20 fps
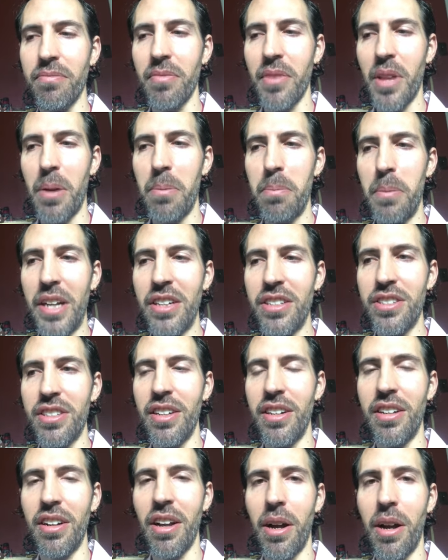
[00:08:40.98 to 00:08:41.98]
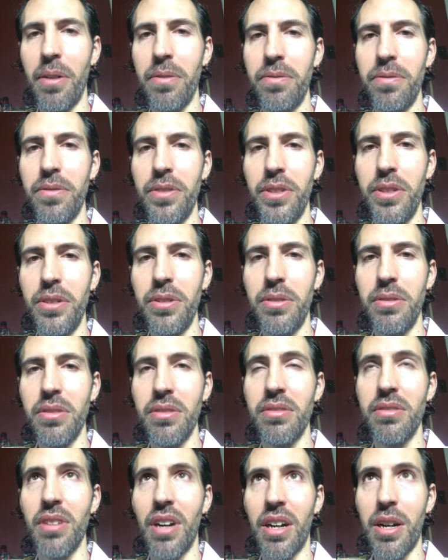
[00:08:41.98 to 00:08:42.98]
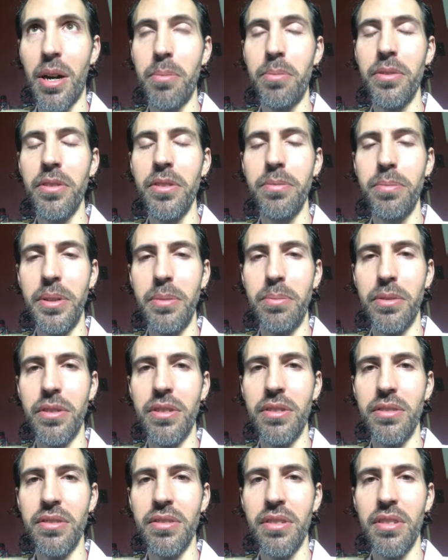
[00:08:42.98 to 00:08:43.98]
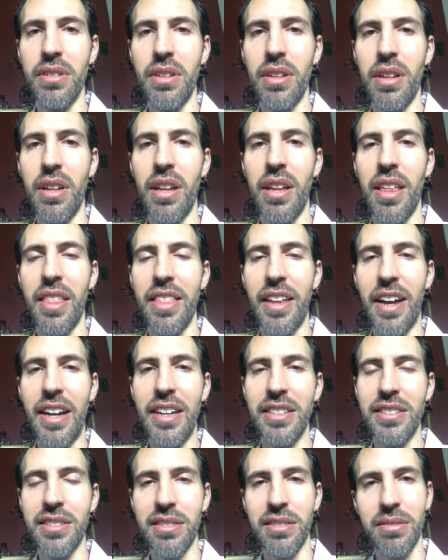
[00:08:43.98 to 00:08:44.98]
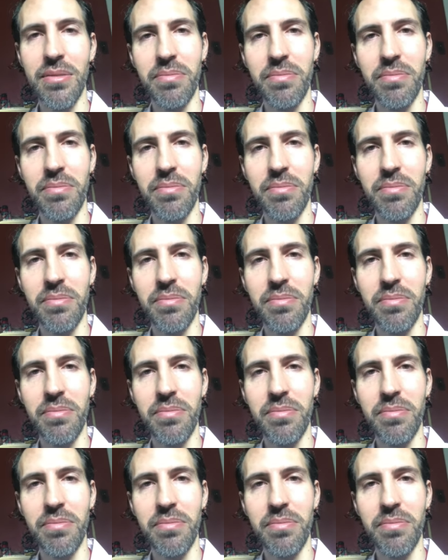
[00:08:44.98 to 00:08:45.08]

mention a couple of people that